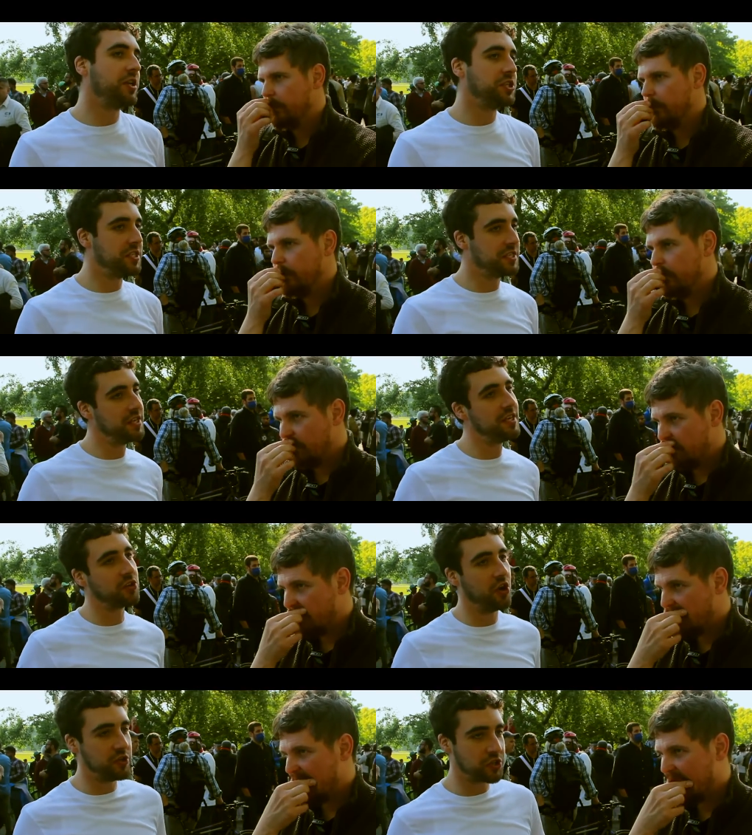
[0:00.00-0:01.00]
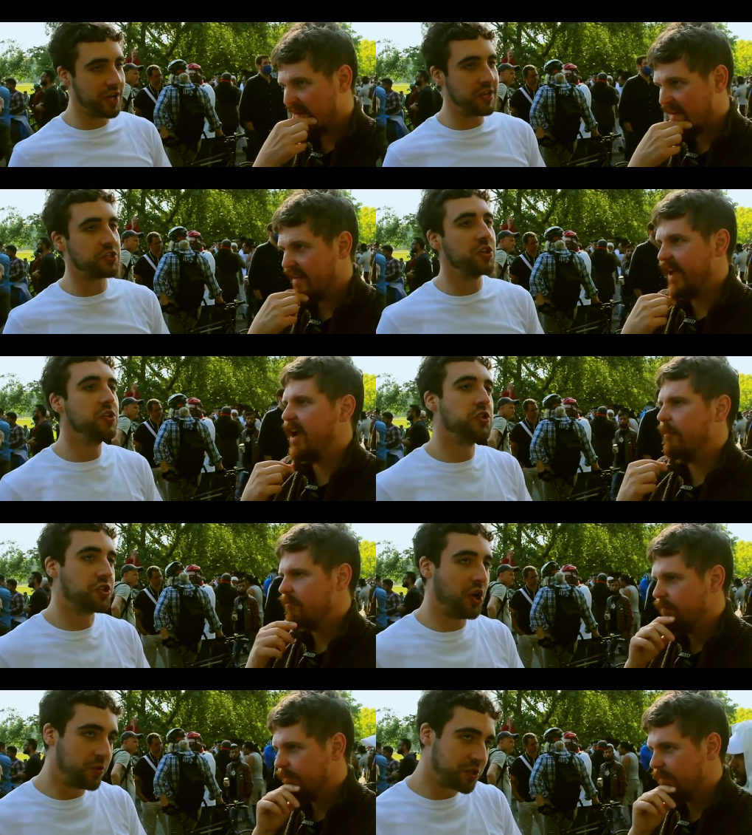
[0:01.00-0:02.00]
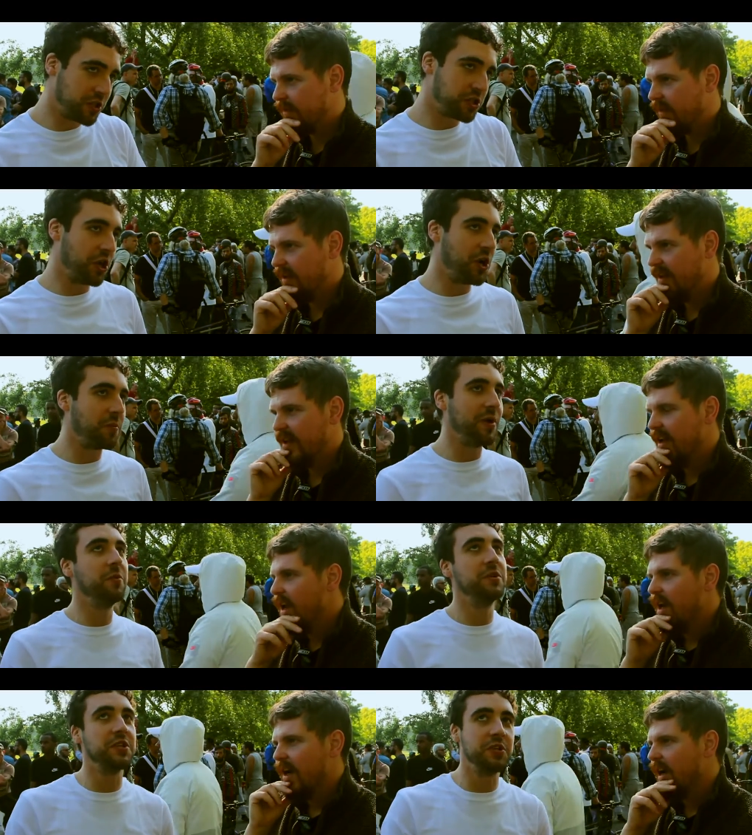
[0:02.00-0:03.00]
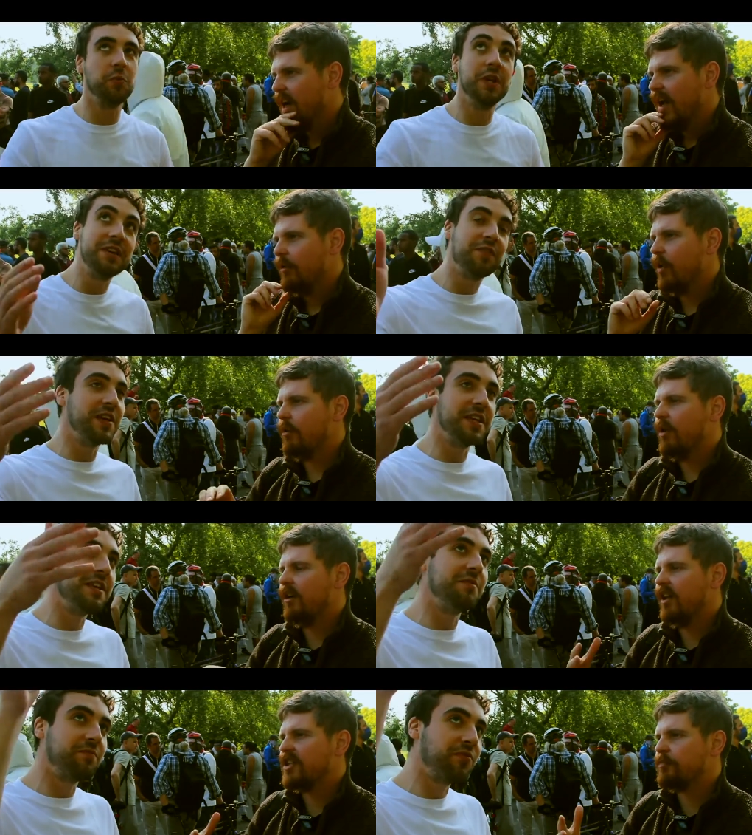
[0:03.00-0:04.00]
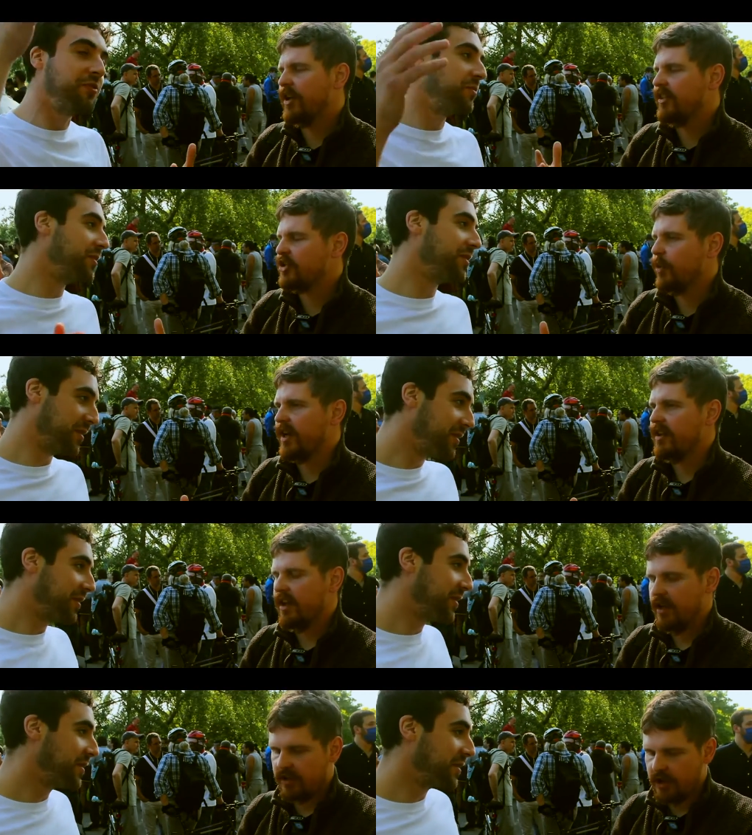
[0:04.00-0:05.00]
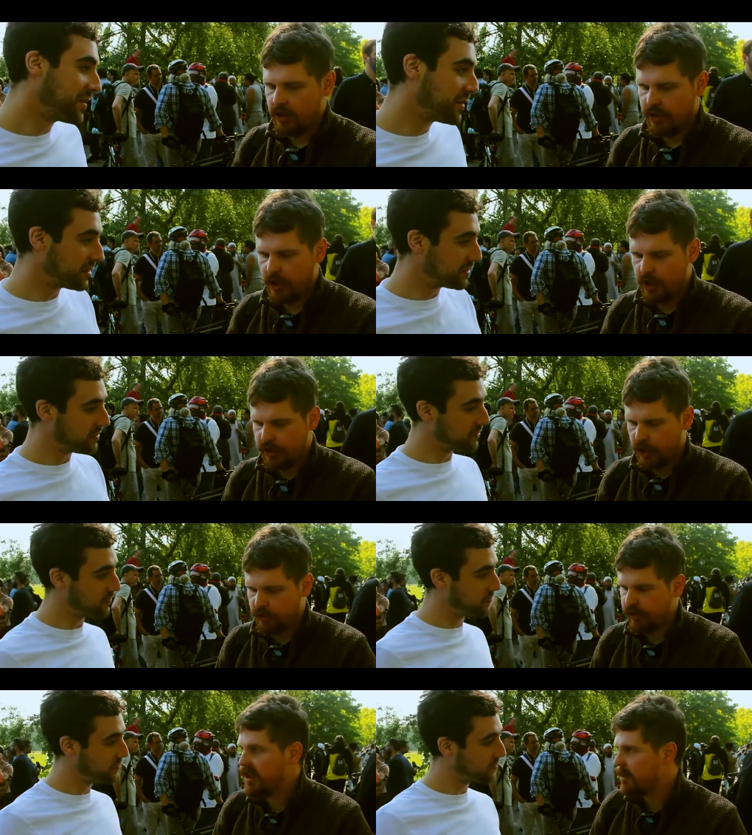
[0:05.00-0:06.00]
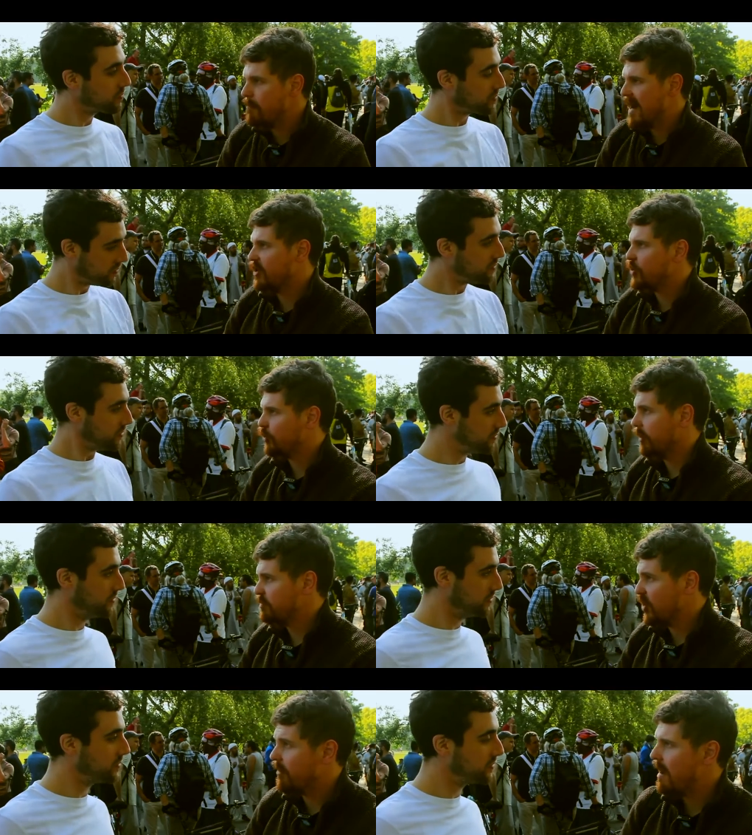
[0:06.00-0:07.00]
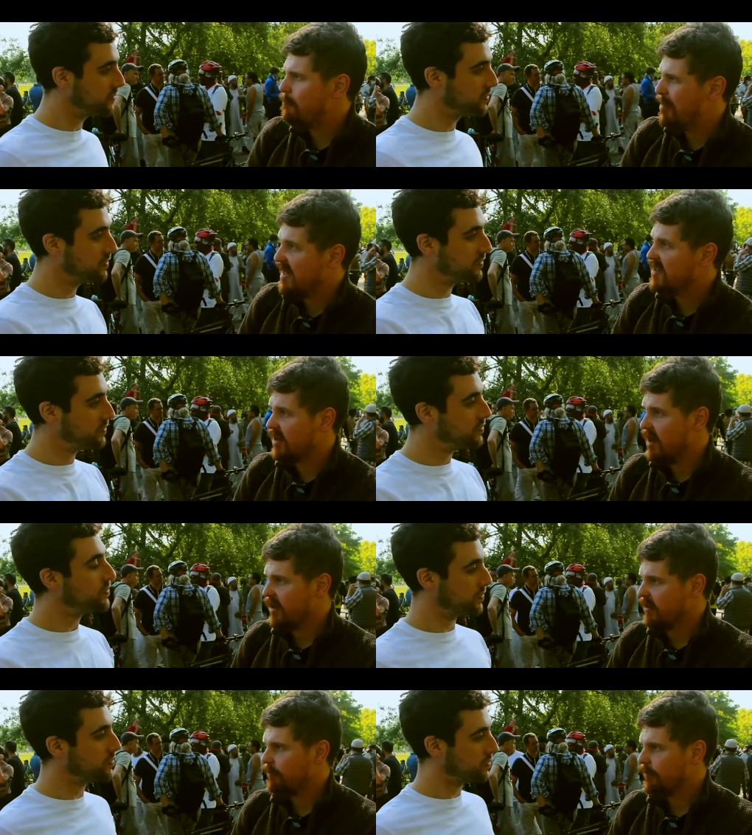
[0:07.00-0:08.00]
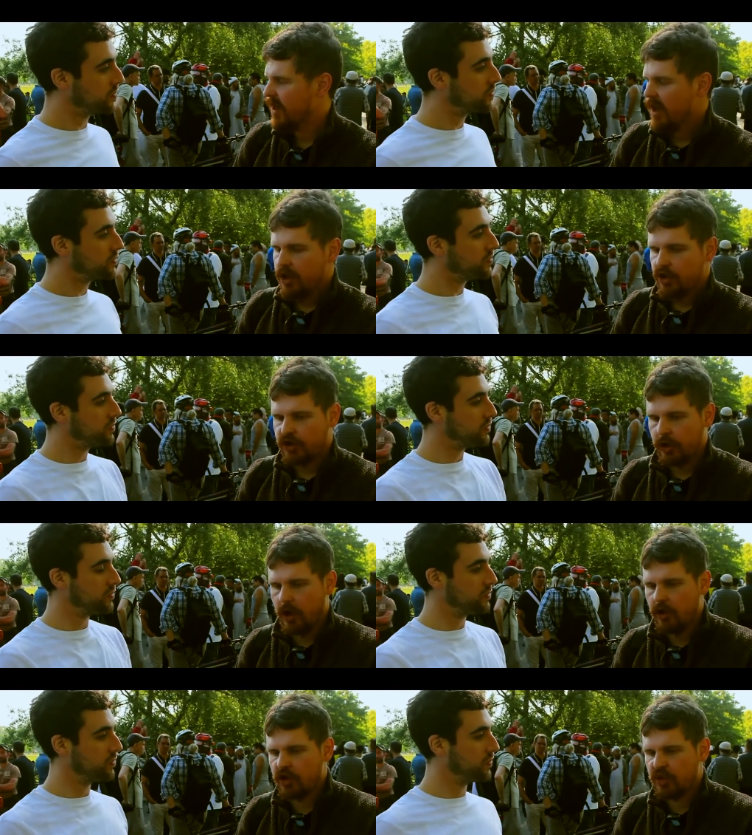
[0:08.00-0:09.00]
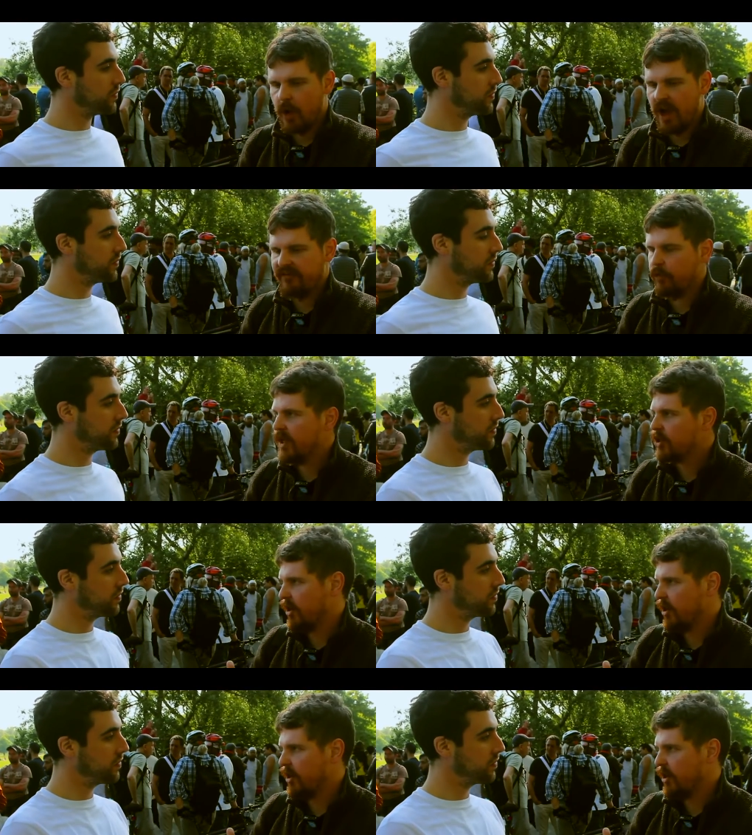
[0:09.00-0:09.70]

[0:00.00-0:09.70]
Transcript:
Speaker 1: brushed his teeth, got dressed, yeah. strolled to the shop. It was a well, well,
Speaker 2: let's put it this way: the, the the Greek manuscripts are our baseline. So long as whatever we